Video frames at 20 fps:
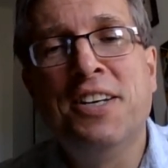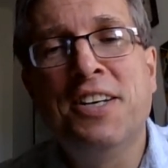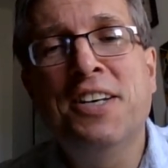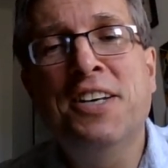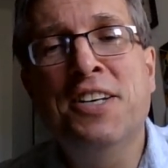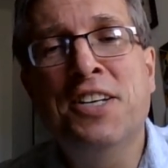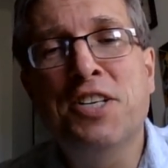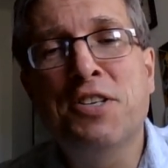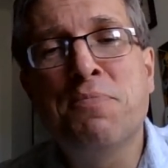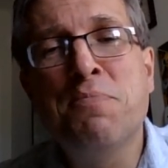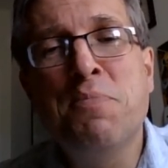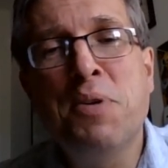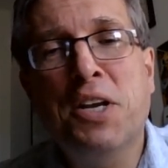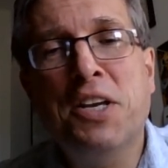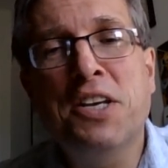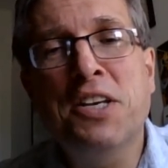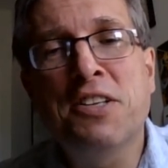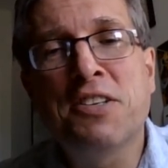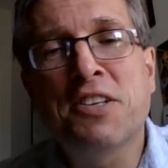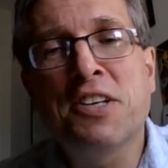in its
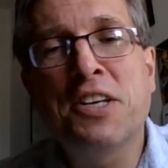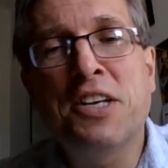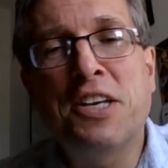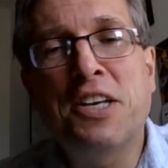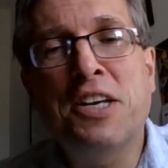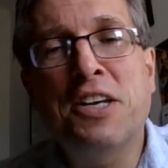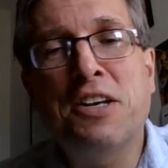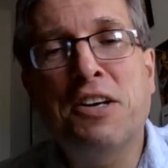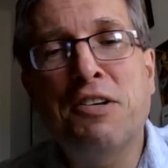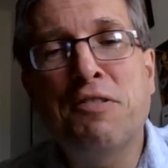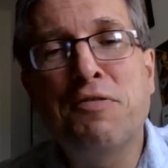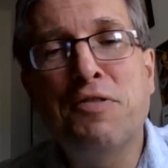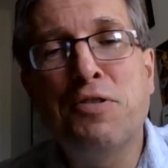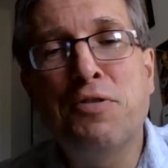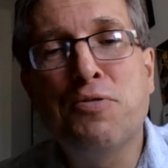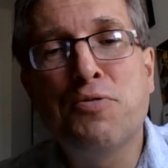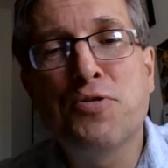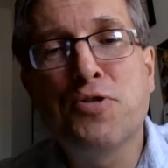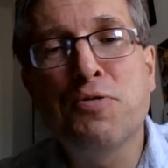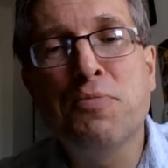mickey taking of
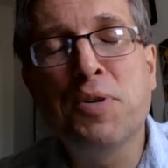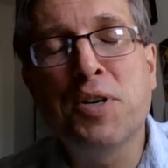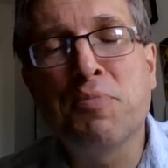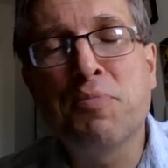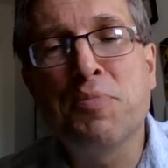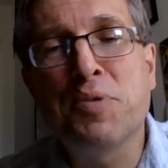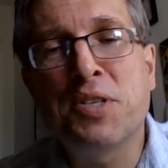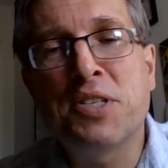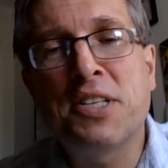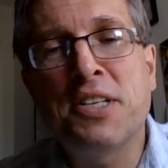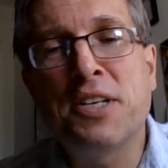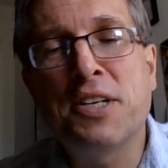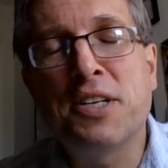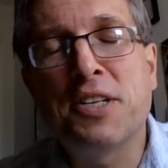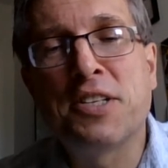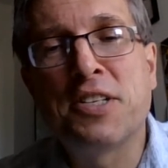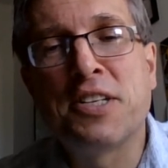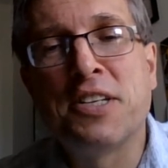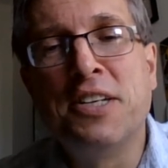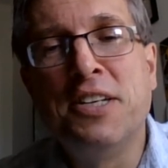those who make
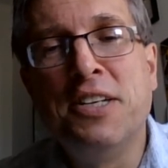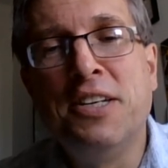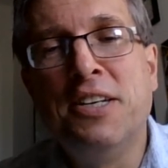mistakes.